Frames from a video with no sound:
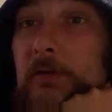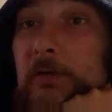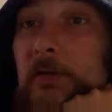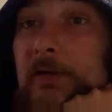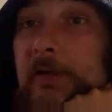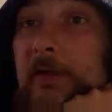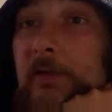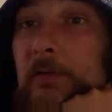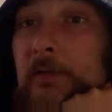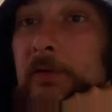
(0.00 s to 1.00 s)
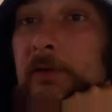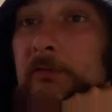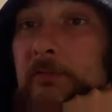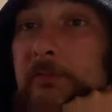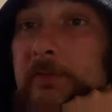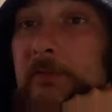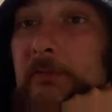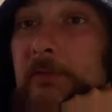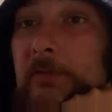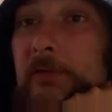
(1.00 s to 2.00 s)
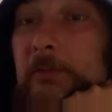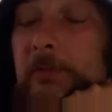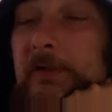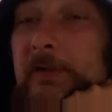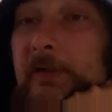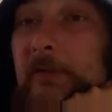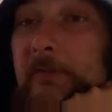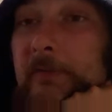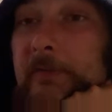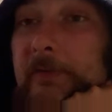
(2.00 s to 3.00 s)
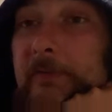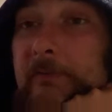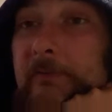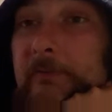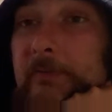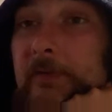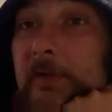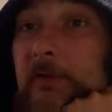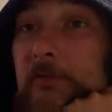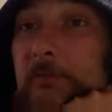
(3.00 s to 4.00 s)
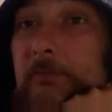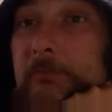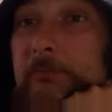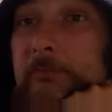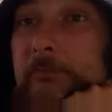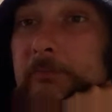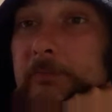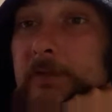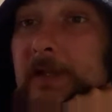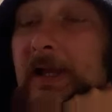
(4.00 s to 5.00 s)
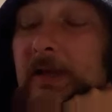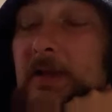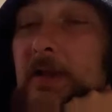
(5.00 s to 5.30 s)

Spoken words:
my legs are quite strong now, and I got my legs underneath his legs